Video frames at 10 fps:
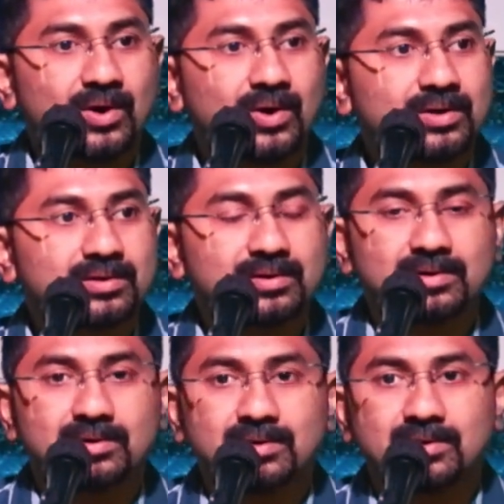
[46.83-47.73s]
or,
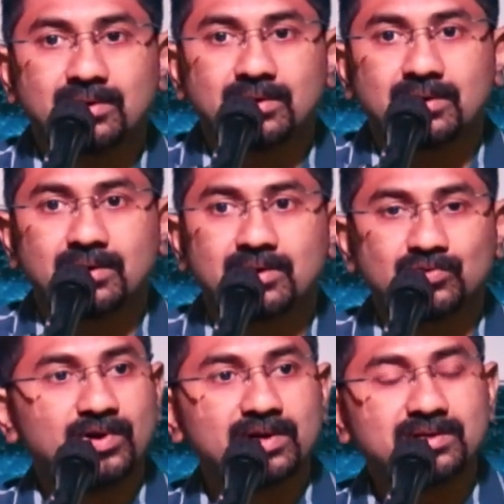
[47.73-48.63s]
uh, or
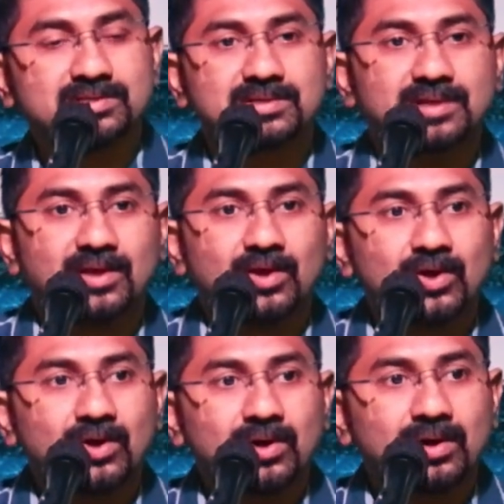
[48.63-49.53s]
the world's
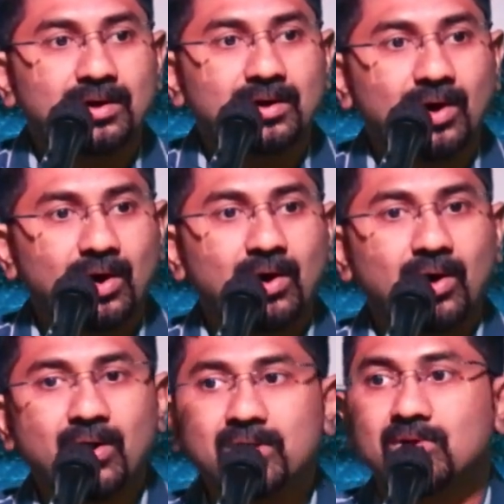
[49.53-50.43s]

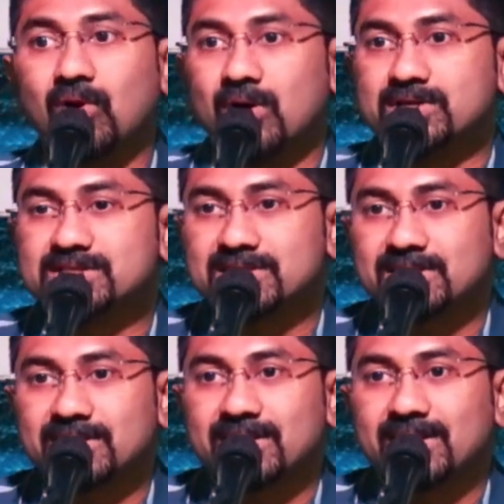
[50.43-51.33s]
or
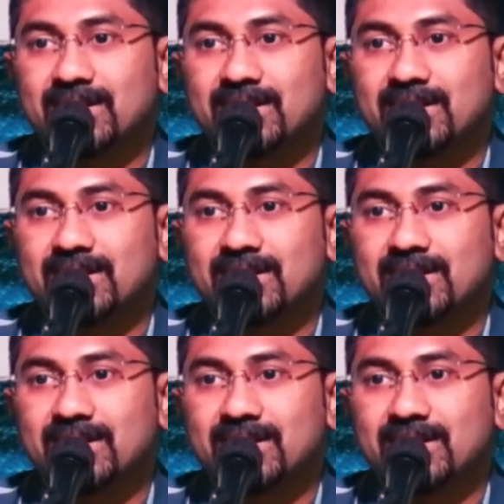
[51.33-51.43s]
God's?